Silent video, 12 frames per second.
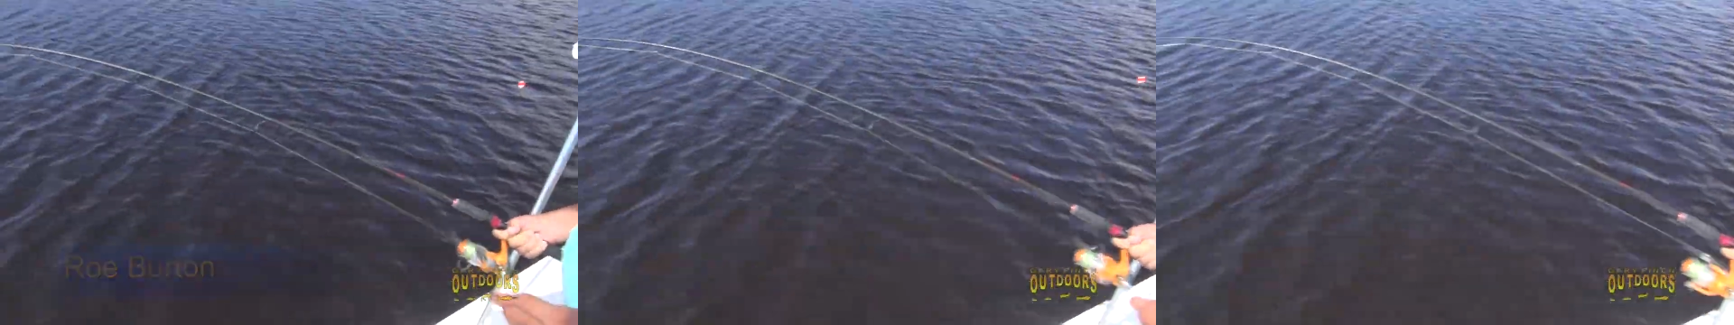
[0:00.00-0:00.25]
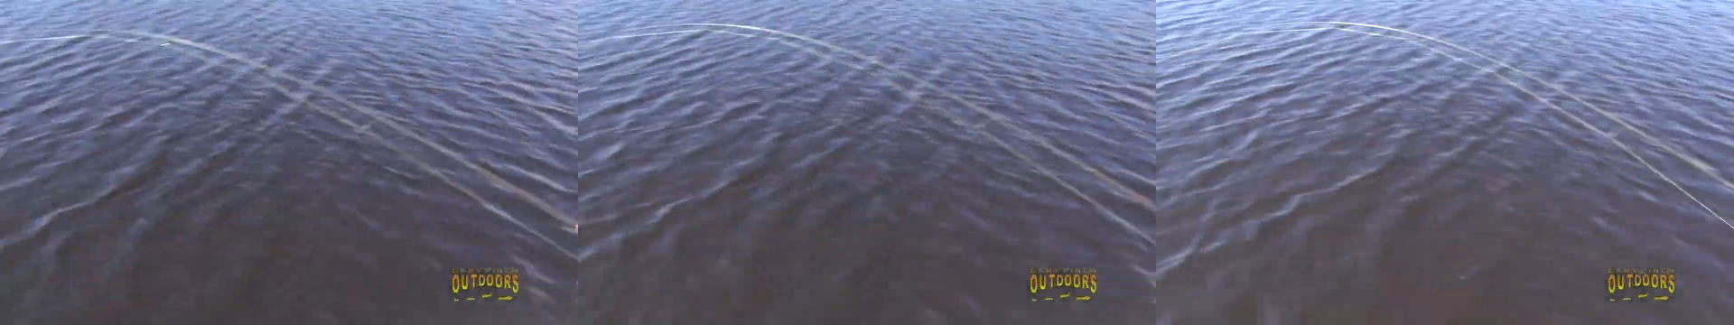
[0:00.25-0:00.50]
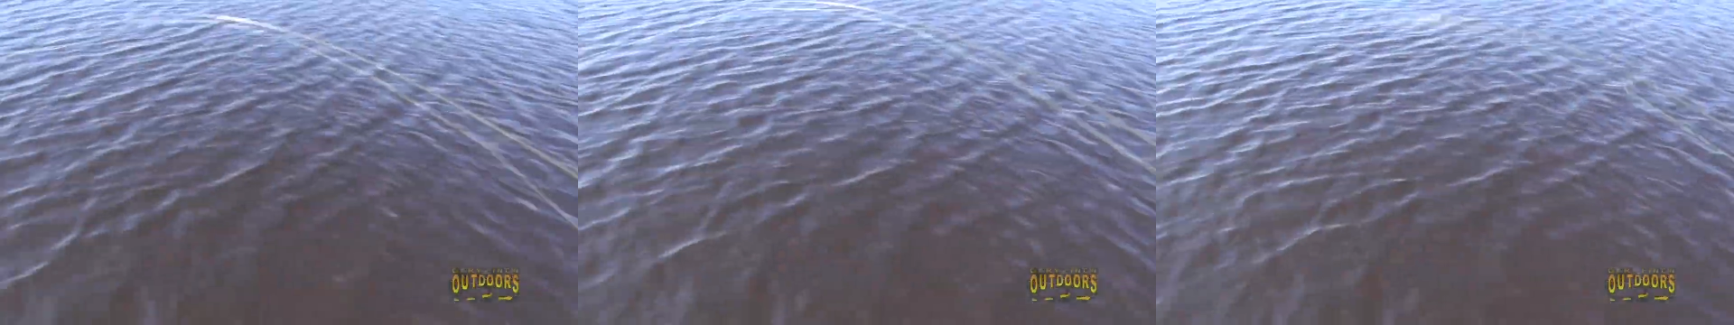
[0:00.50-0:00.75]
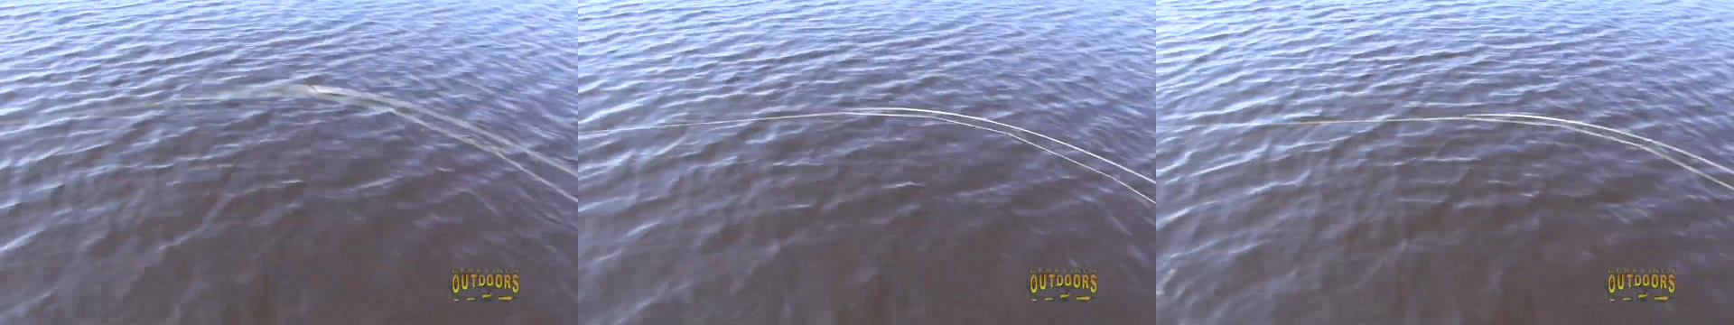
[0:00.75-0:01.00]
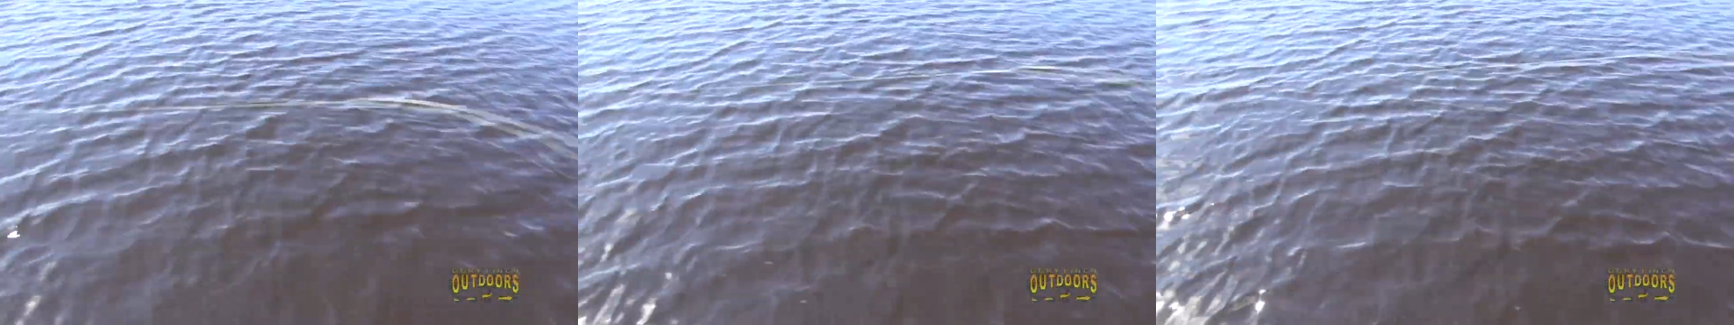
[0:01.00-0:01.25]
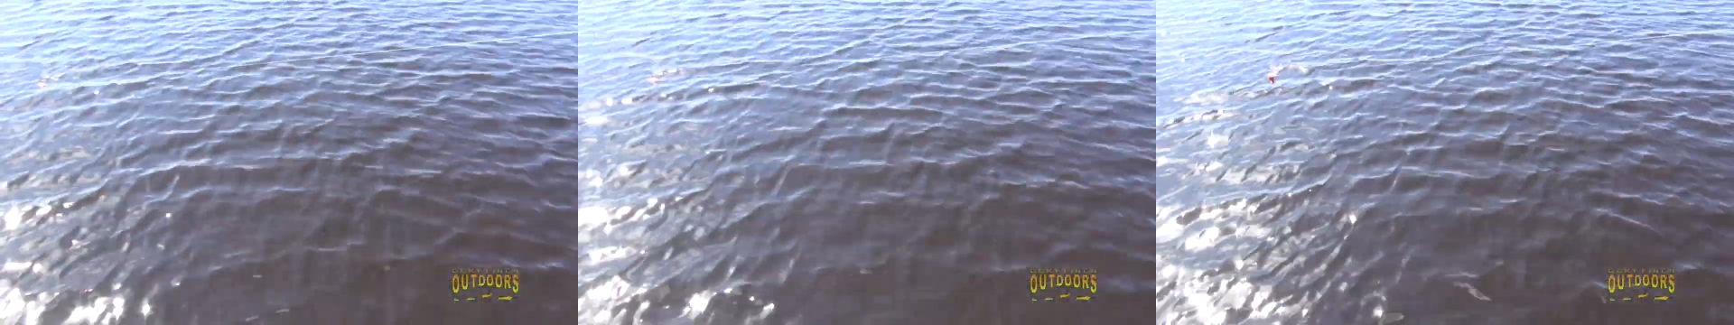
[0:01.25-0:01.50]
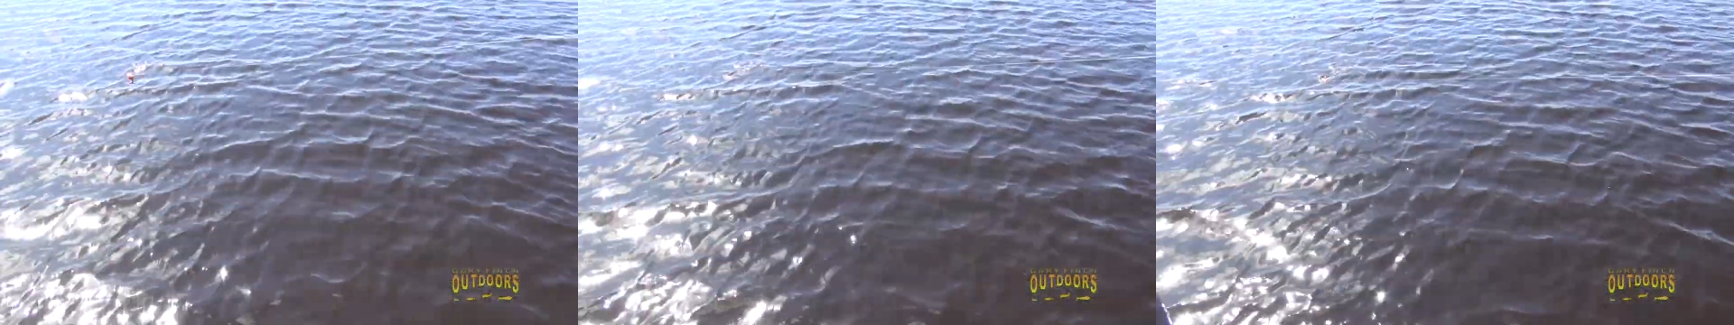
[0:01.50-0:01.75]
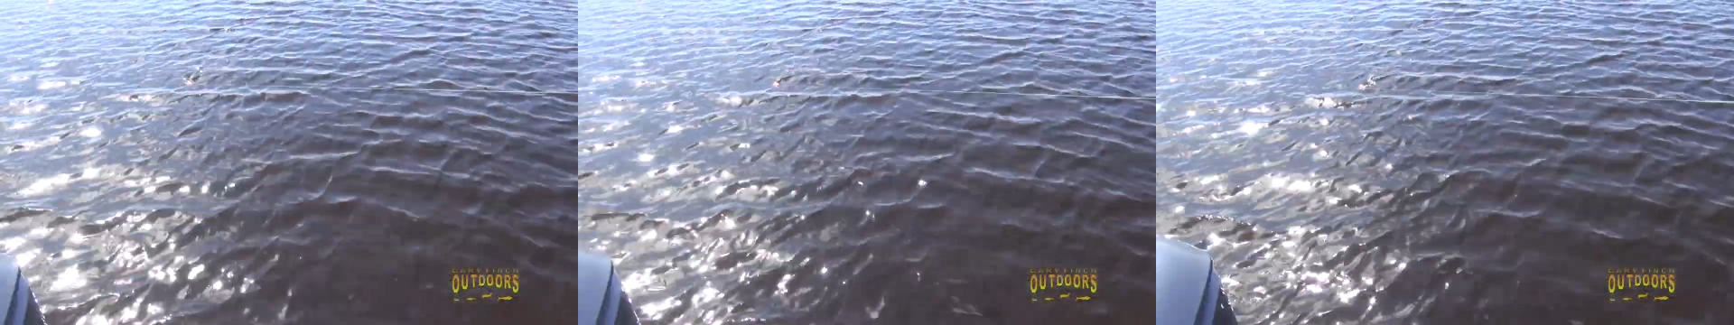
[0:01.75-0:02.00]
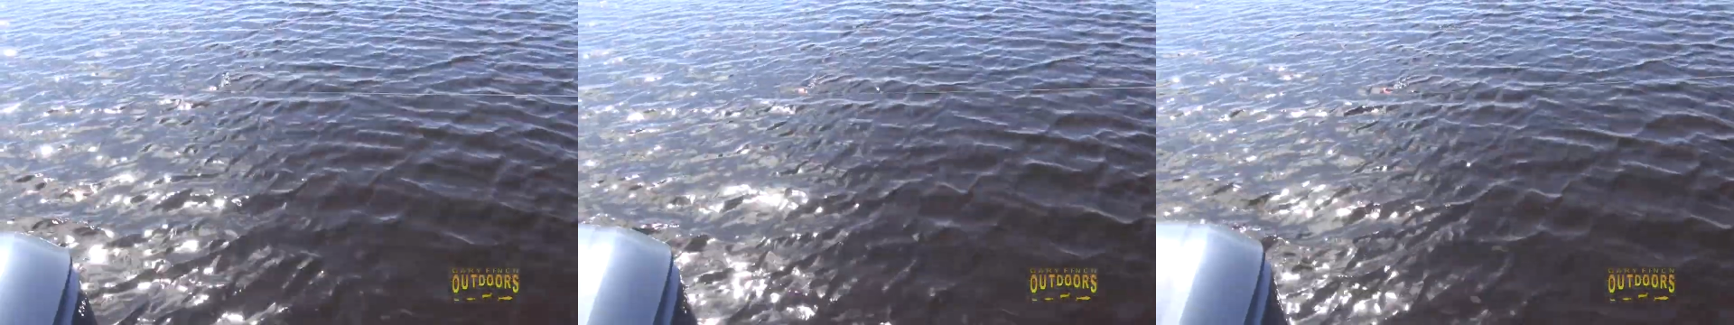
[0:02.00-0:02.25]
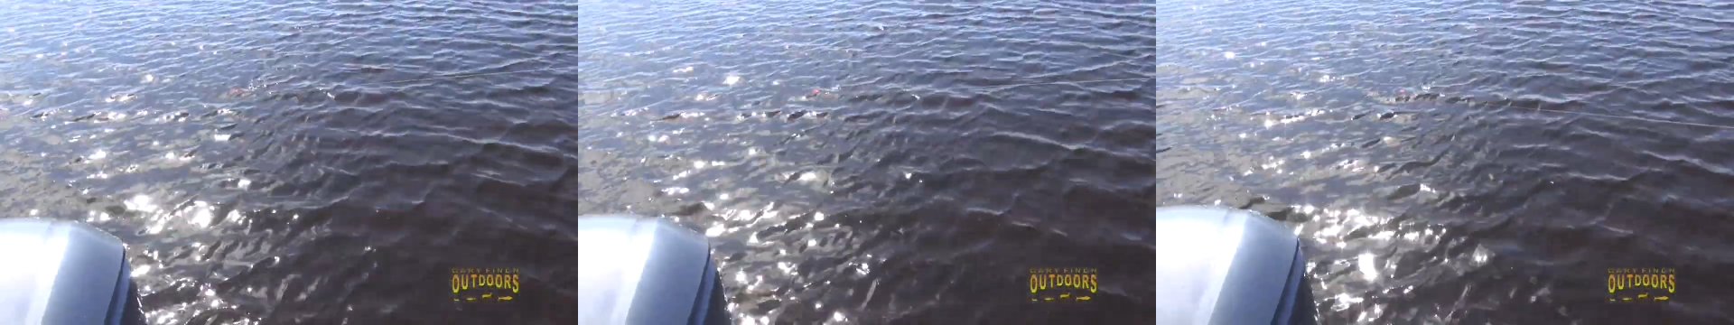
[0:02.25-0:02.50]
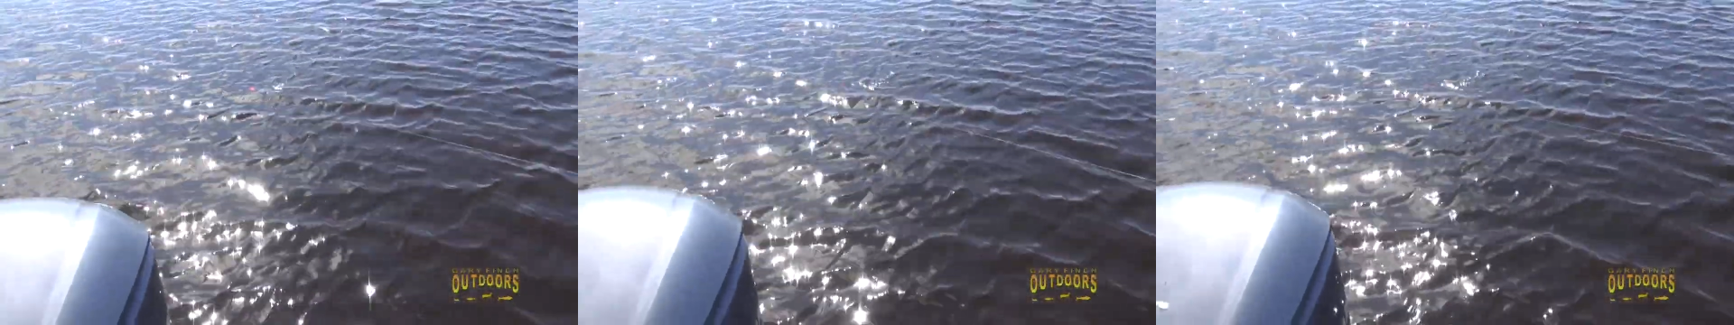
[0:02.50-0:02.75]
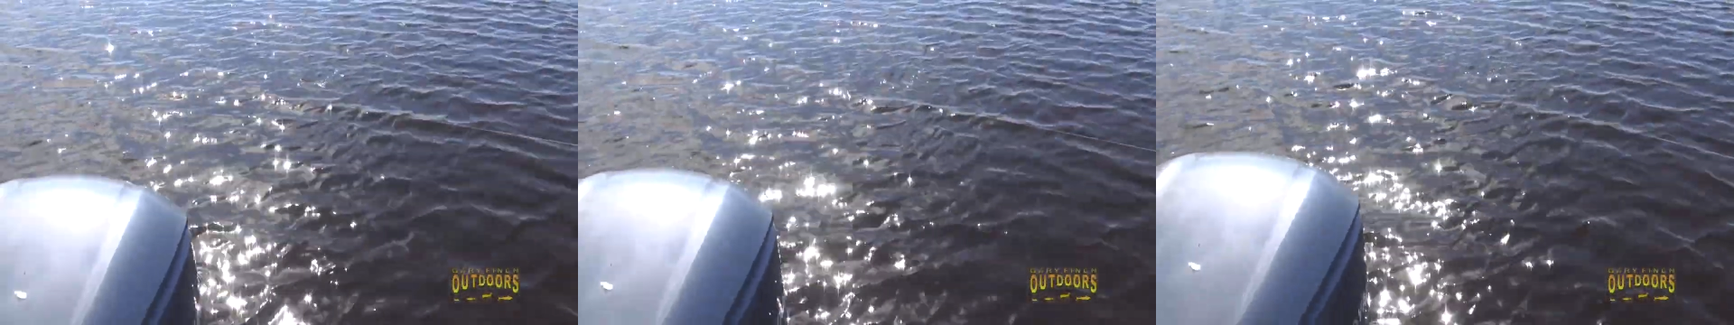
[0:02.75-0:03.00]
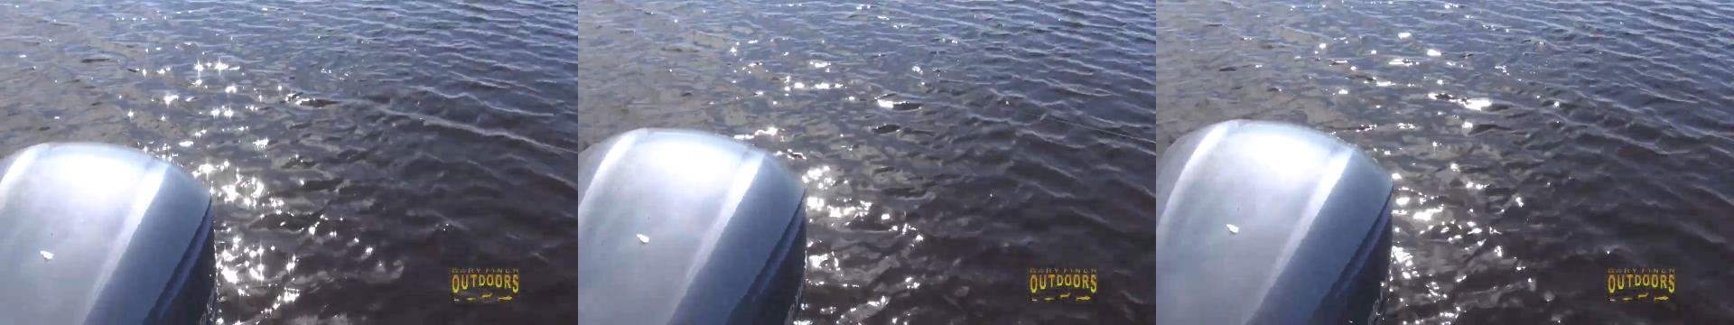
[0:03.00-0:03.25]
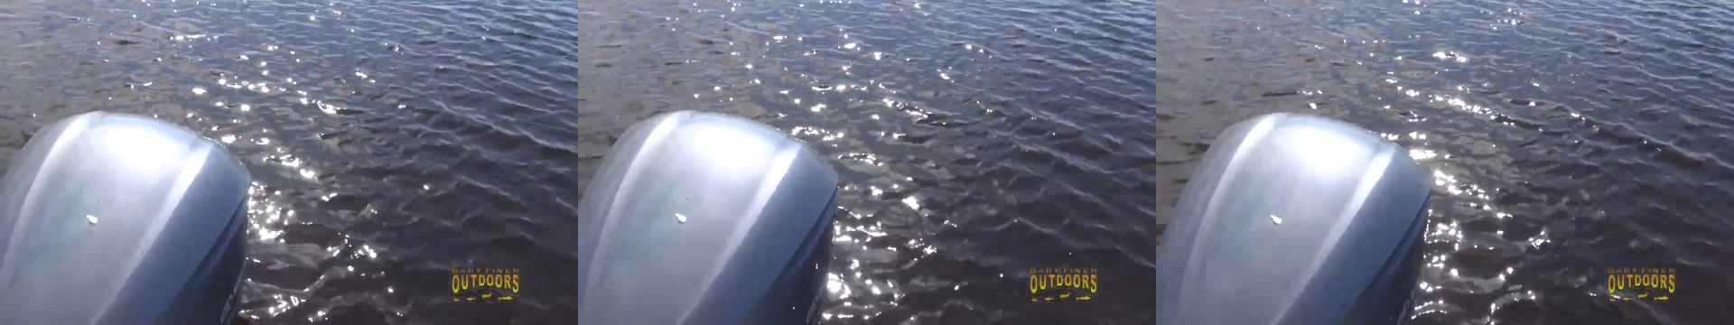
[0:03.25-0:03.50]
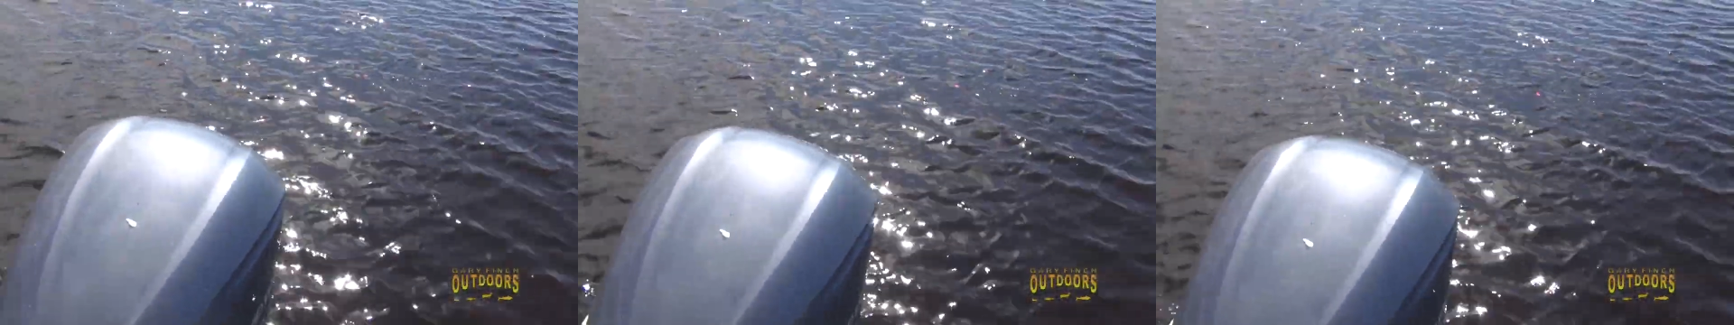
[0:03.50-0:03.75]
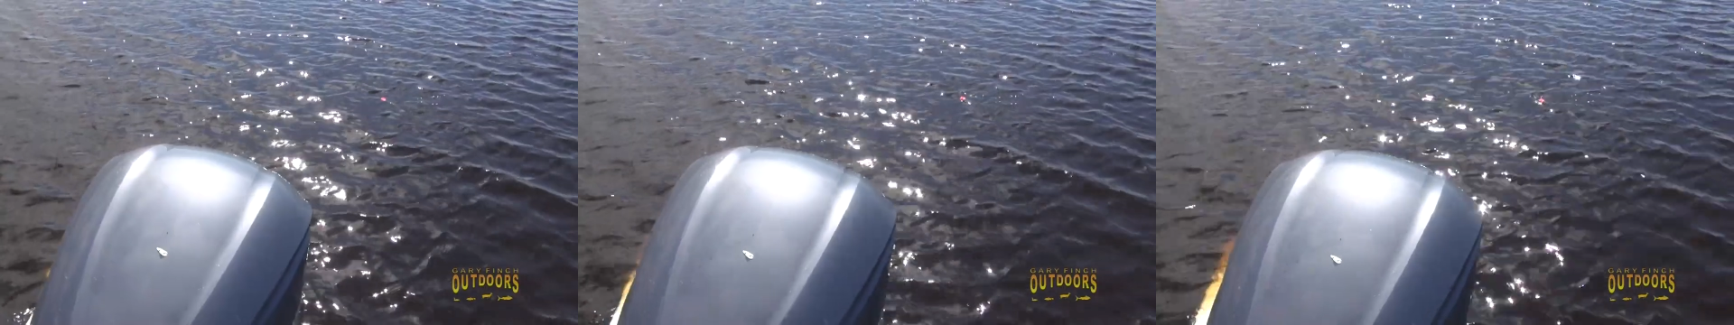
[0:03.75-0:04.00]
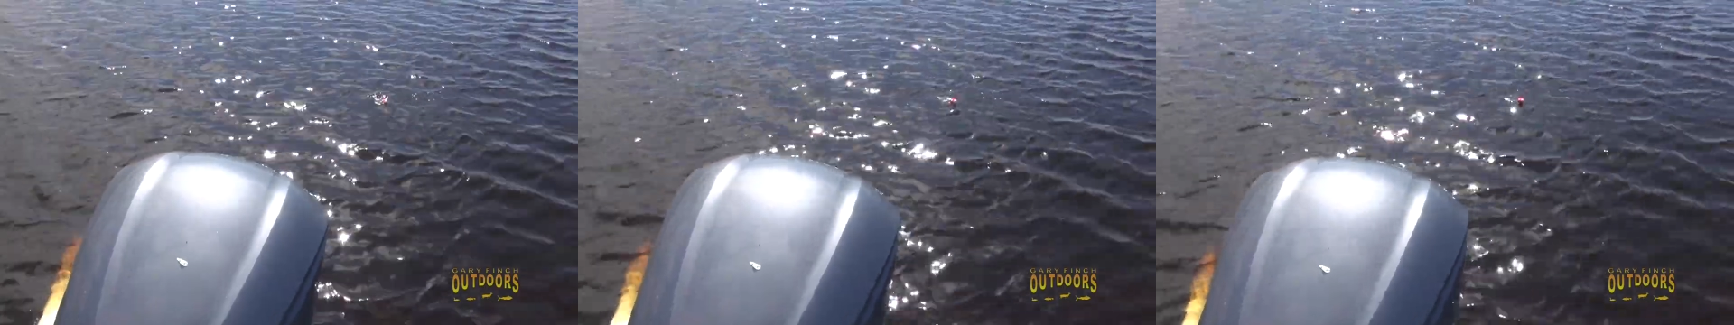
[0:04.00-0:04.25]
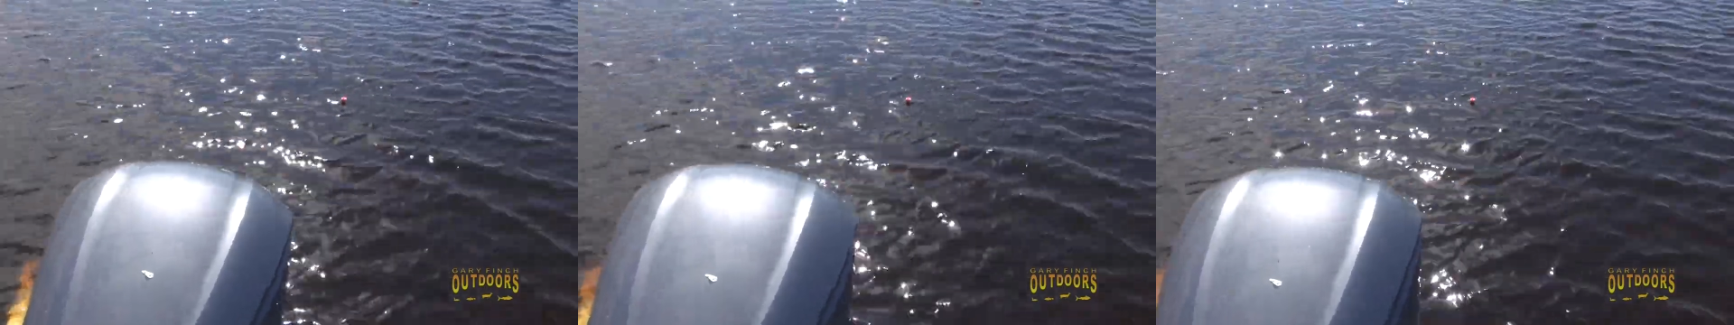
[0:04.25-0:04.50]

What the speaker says: [unreadable: no face in view]